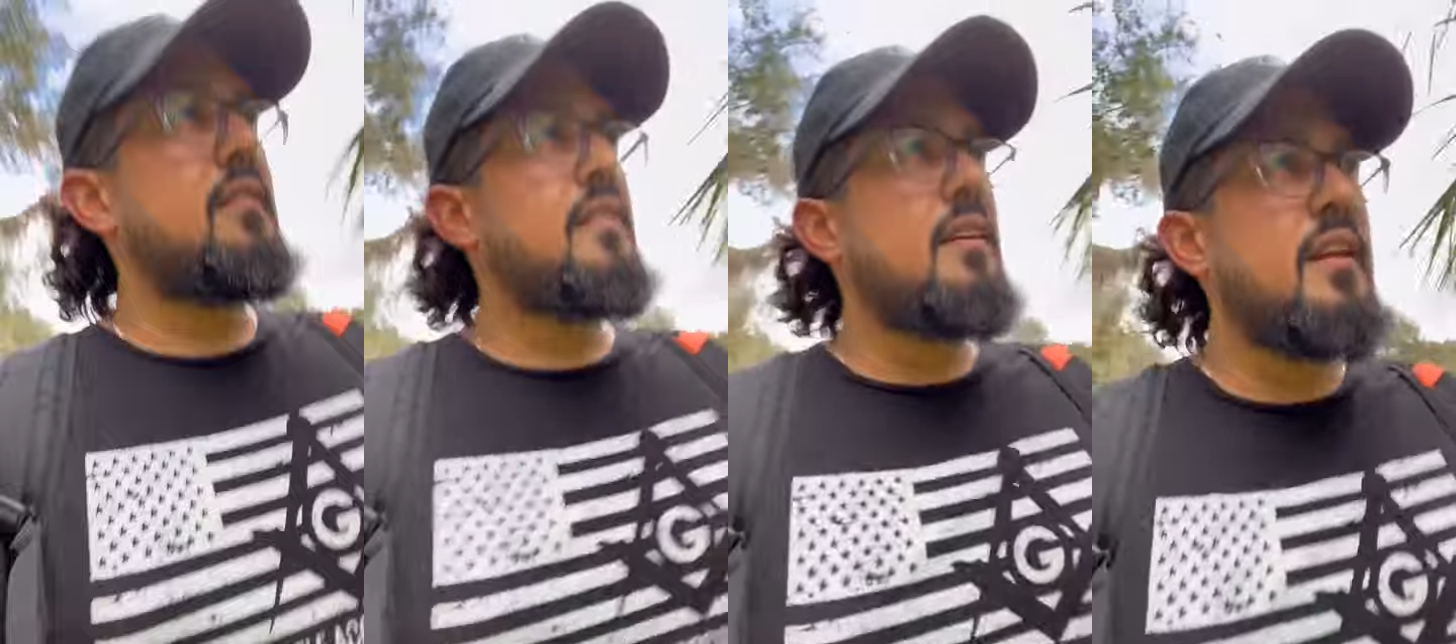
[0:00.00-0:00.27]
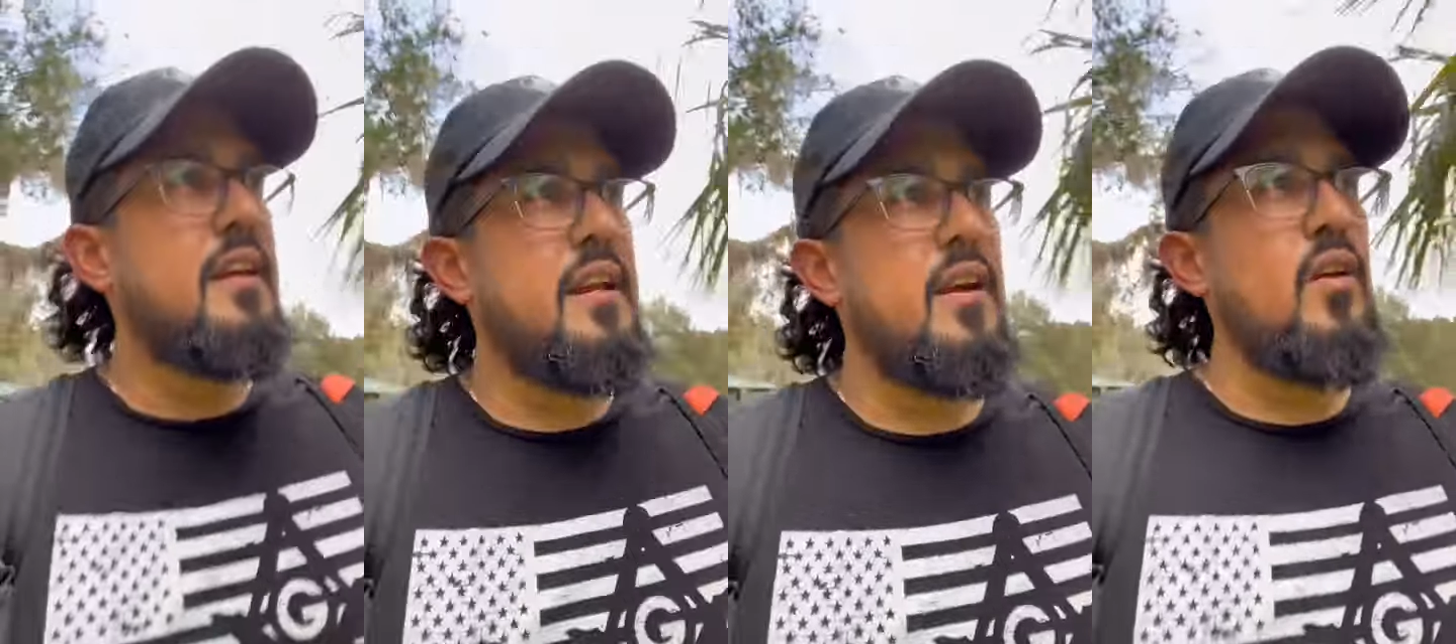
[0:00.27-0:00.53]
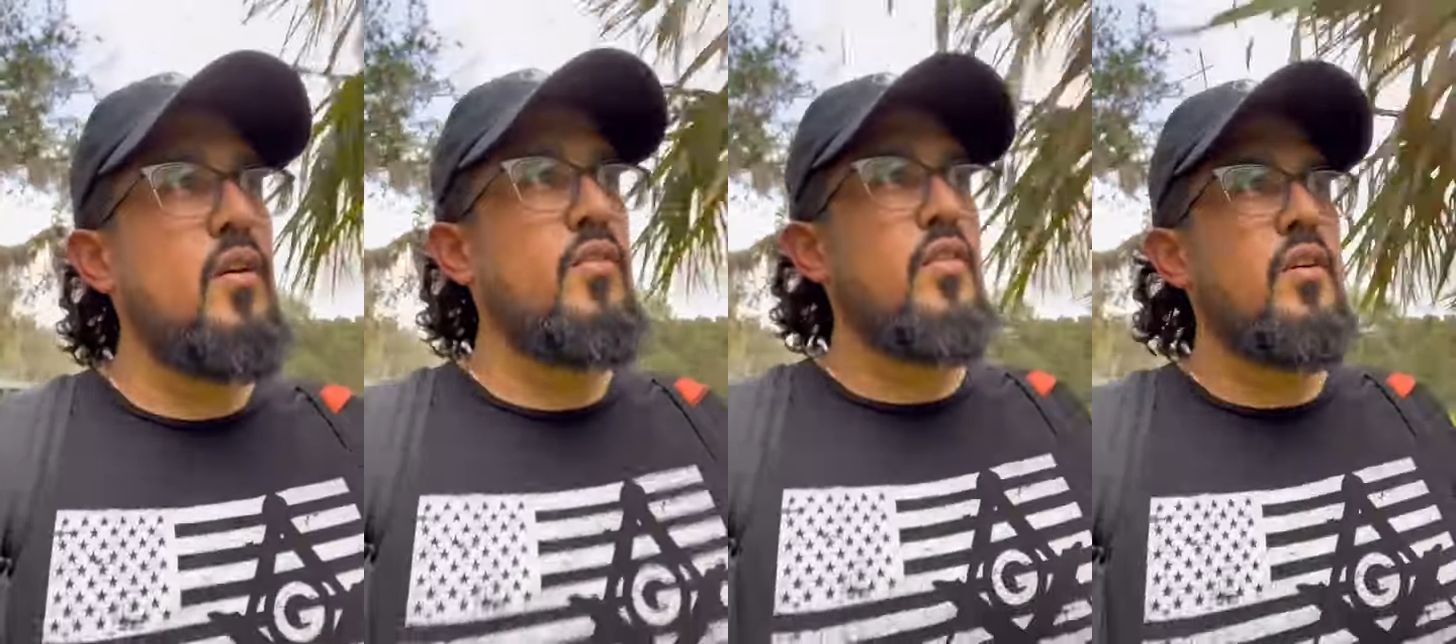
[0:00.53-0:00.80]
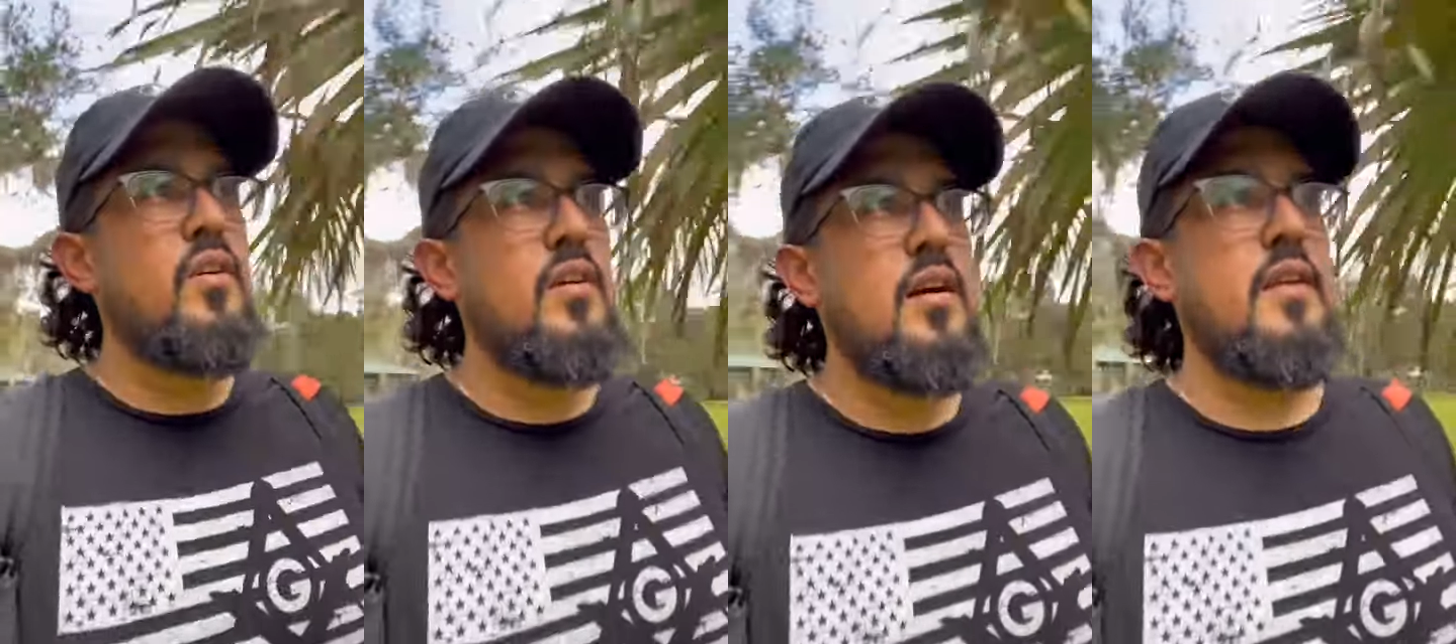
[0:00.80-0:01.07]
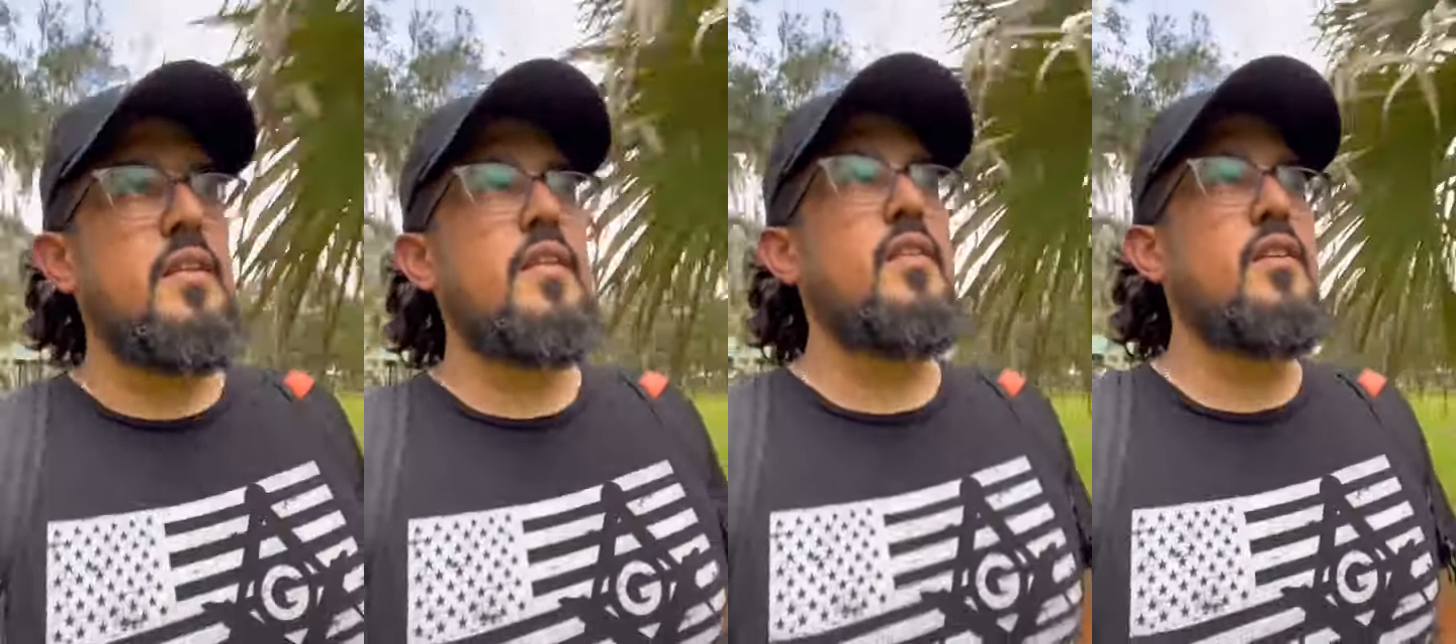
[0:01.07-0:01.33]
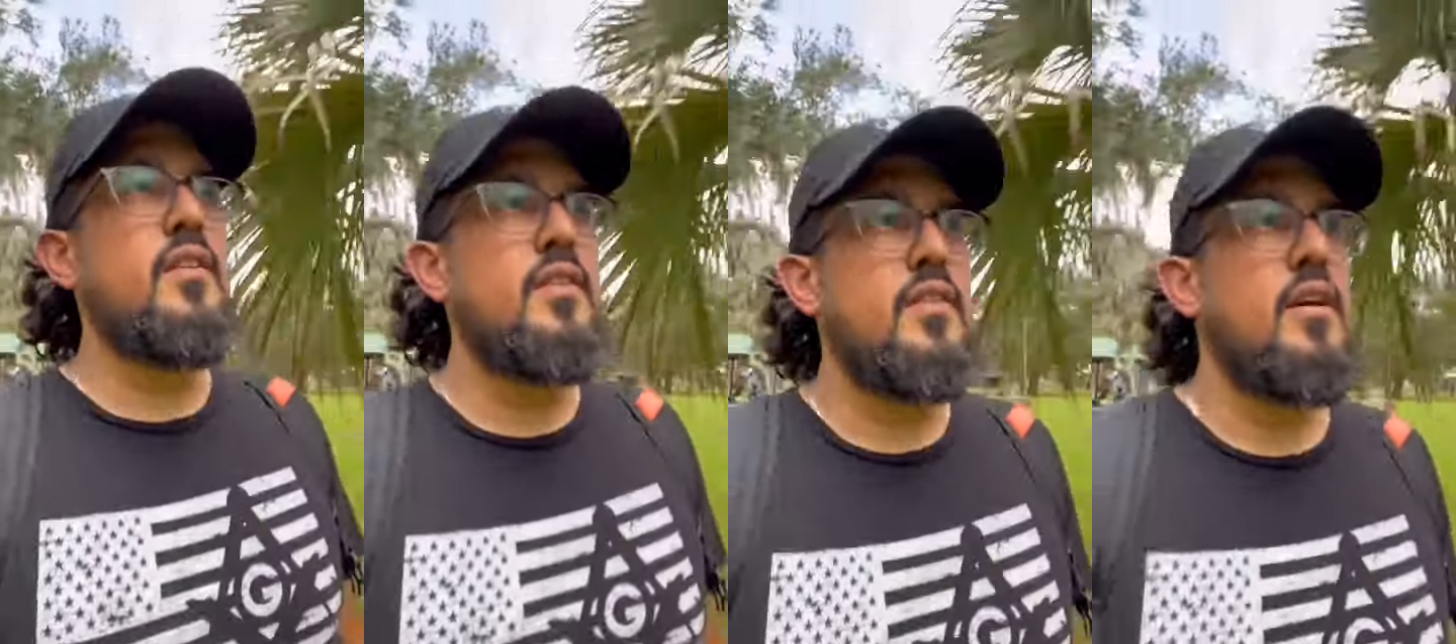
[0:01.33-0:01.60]
Heading over, I think
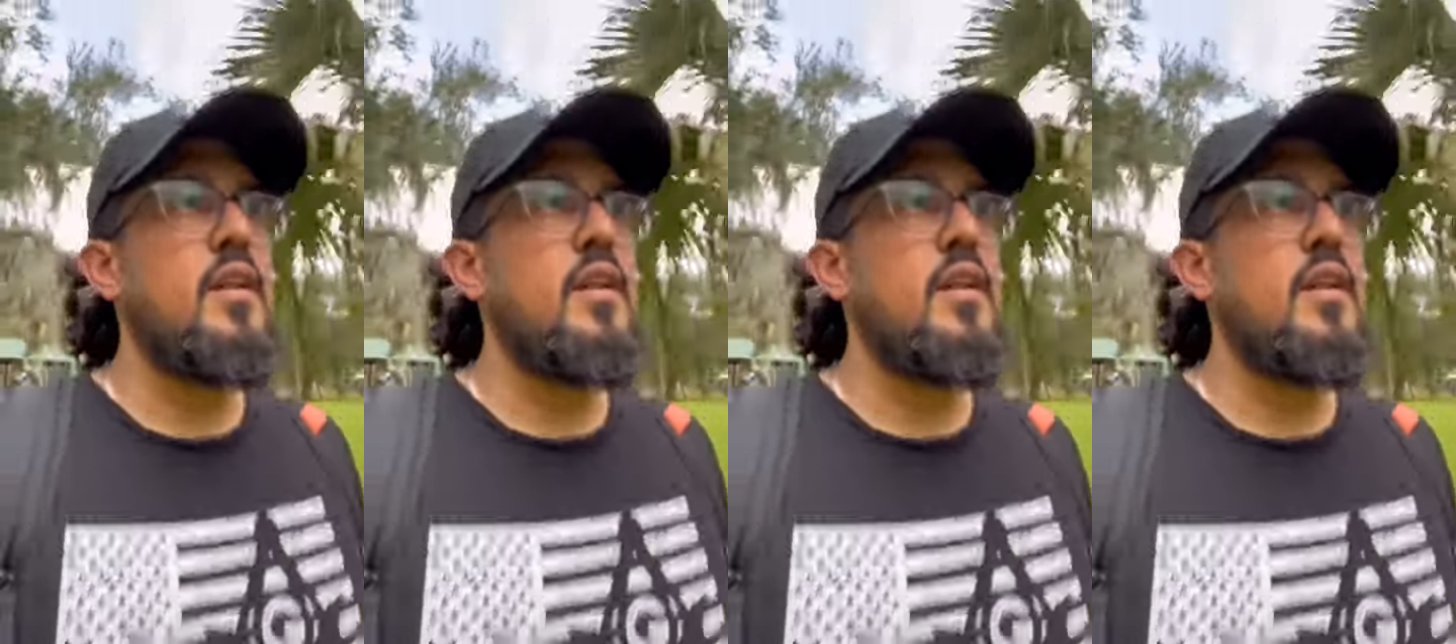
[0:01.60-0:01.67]
they're,